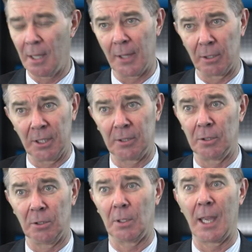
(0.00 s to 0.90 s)
They'll need to
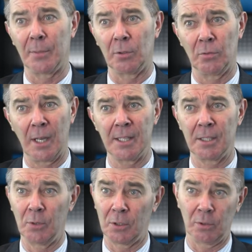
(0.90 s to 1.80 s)
do a capital
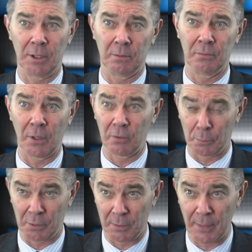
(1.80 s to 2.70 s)
raising, which will involve a
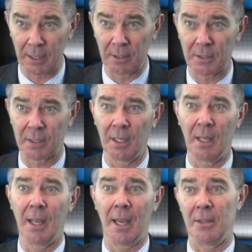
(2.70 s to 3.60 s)
prospectus,
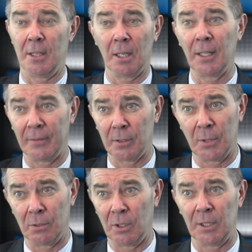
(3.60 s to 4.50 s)
and then they'll have to
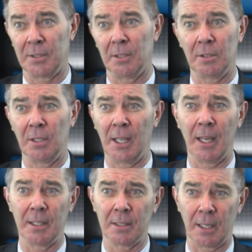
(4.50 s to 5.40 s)
be relisted to the
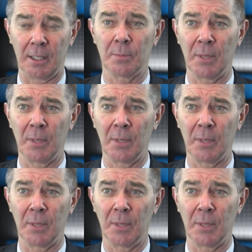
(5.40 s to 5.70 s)
ASX.